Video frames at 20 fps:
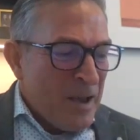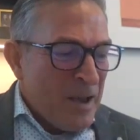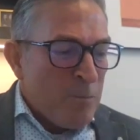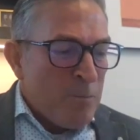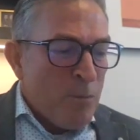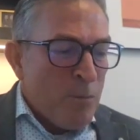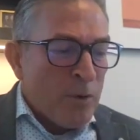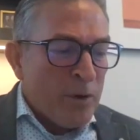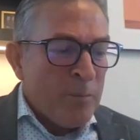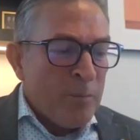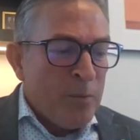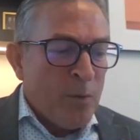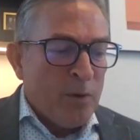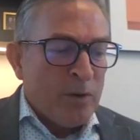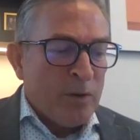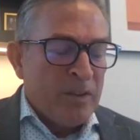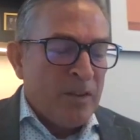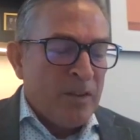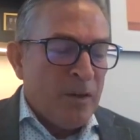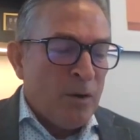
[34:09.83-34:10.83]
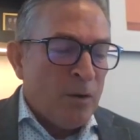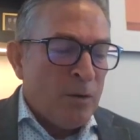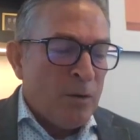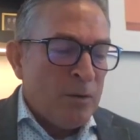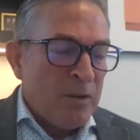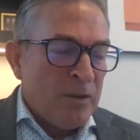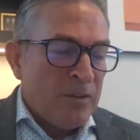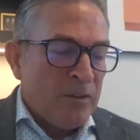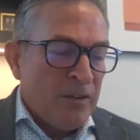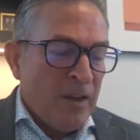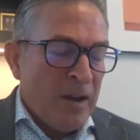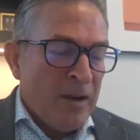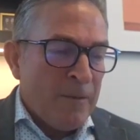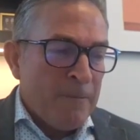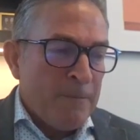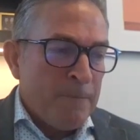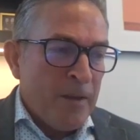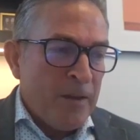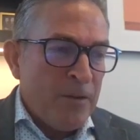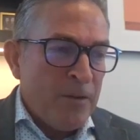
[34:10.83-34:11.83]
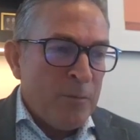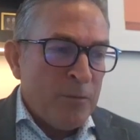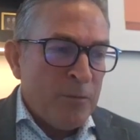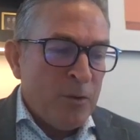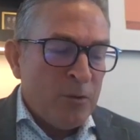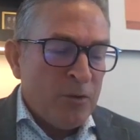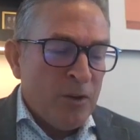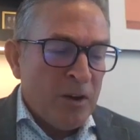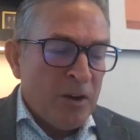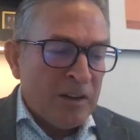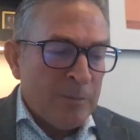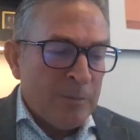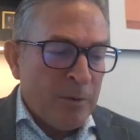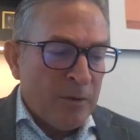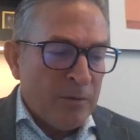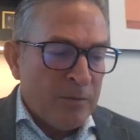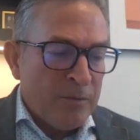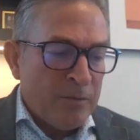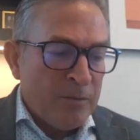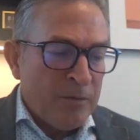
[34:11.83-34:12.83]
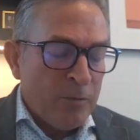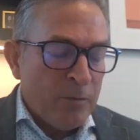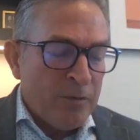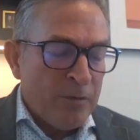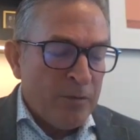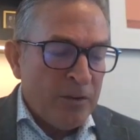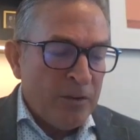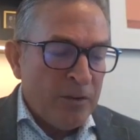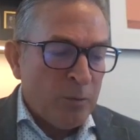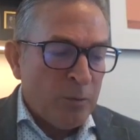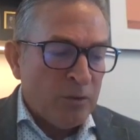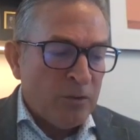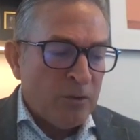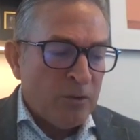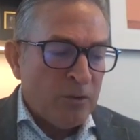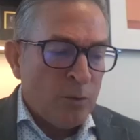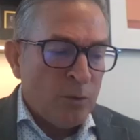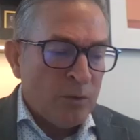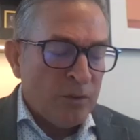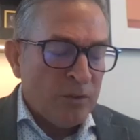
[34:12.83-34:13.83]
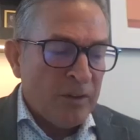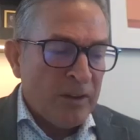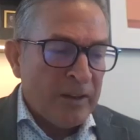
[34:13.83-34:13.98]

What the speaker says: More important though is, and you talked about visual tools.